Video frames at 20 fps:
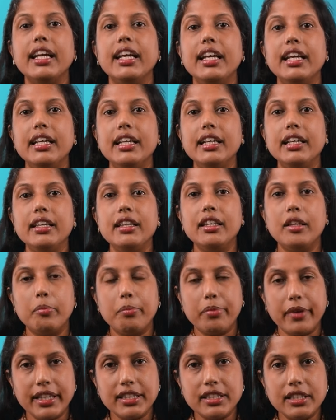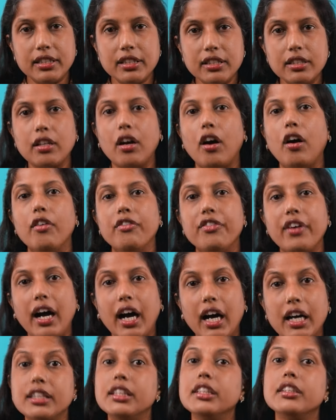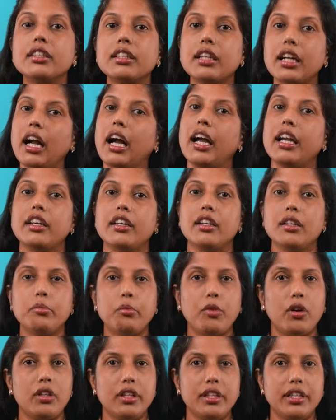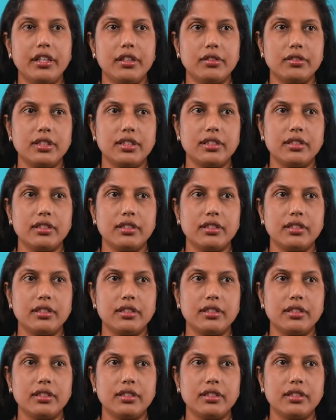in the presence of other chiral molecules.